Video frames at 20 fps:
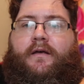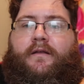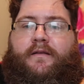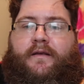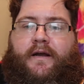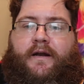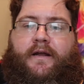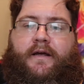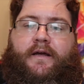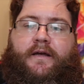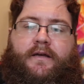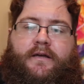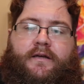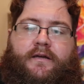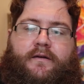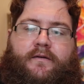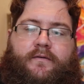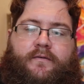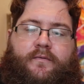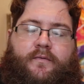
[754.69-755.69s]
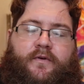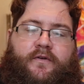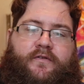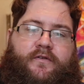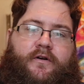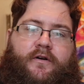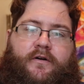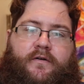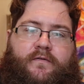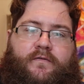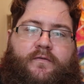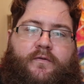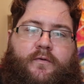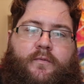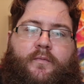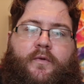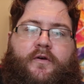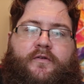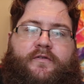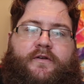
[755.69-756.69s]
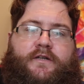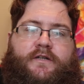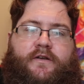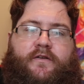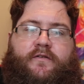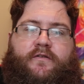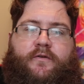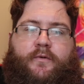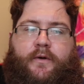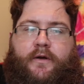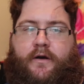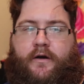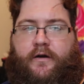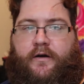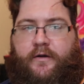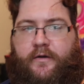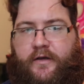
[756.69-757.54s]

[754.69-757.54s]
that I reserve for mostly just doing art.